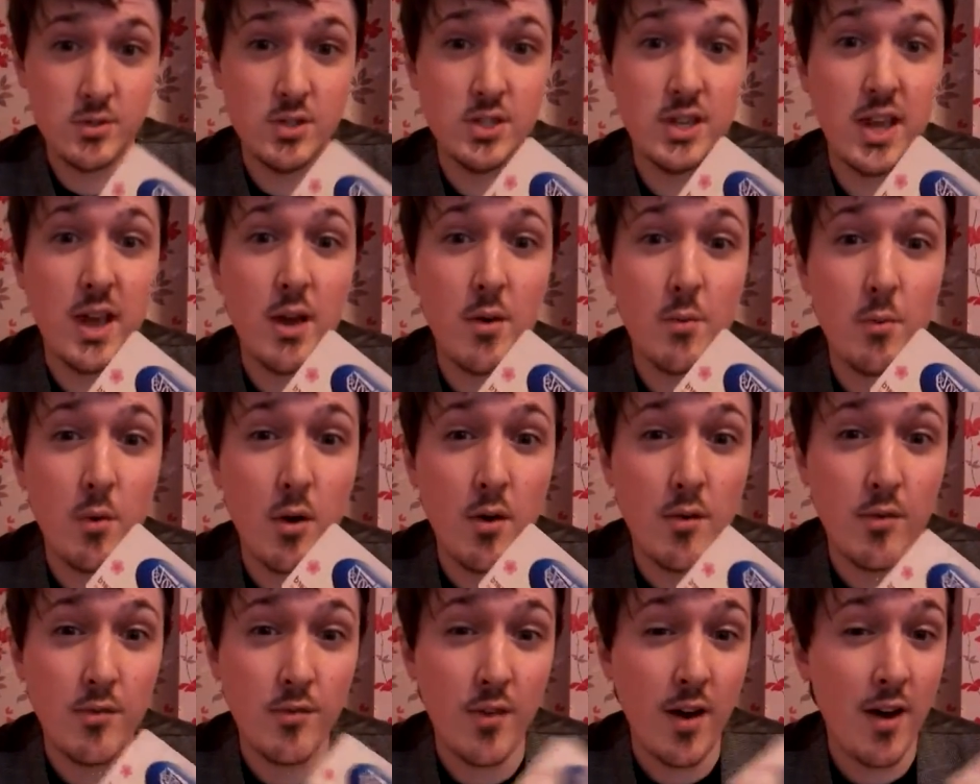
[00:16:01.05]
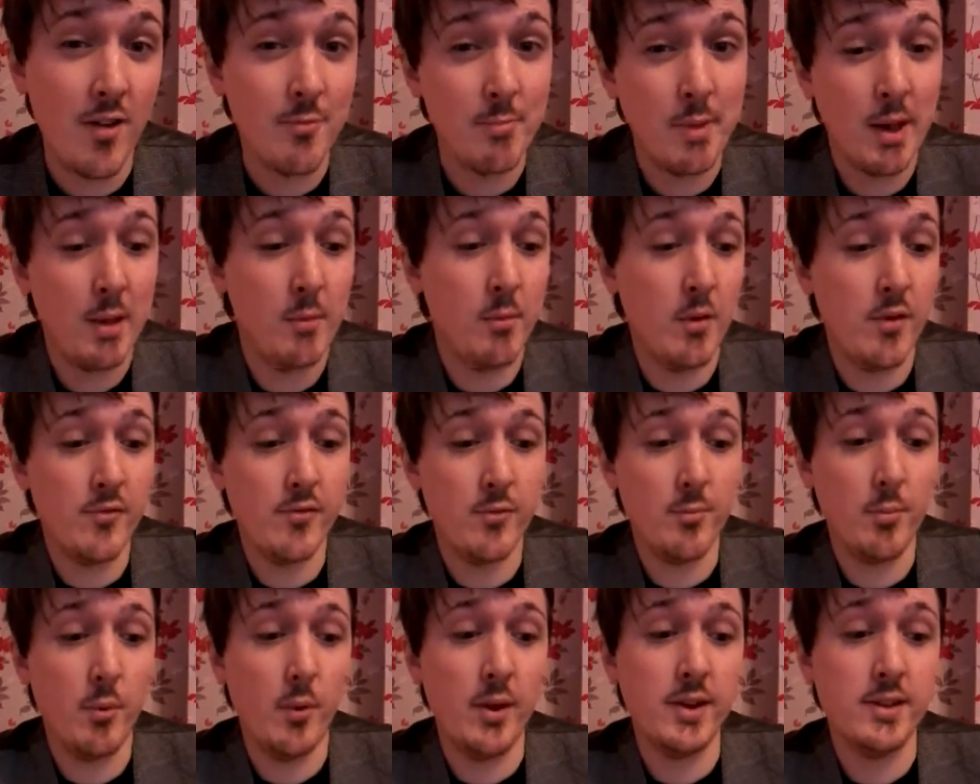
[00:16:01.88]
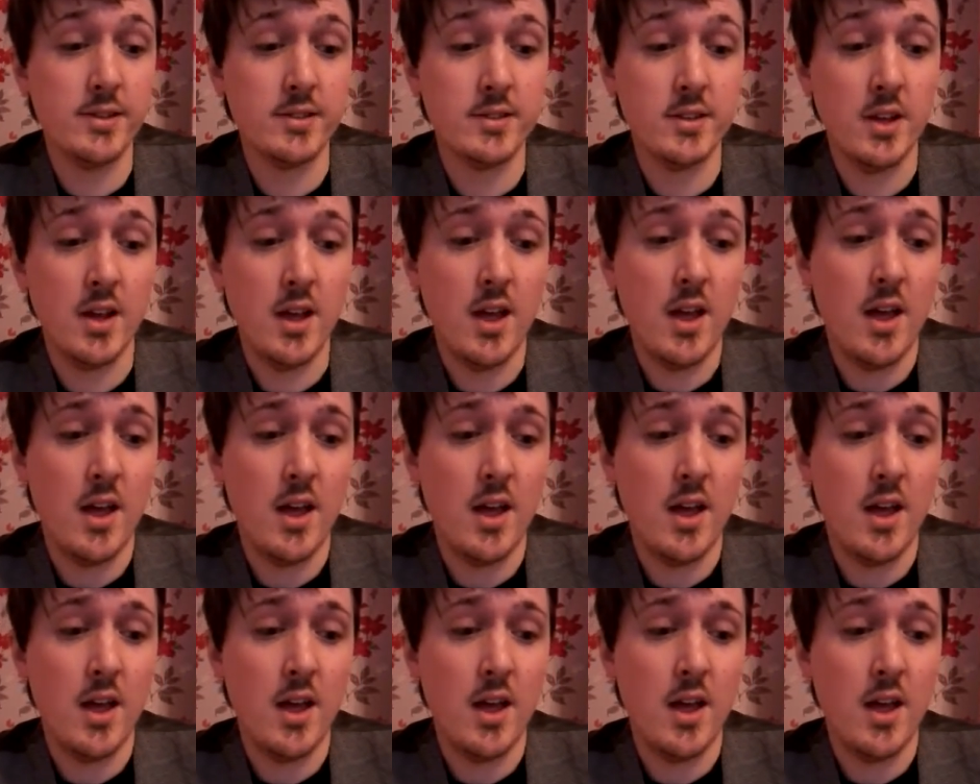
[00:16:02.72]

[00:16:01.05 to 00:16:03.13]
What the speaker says: you get worth £5 worth of points.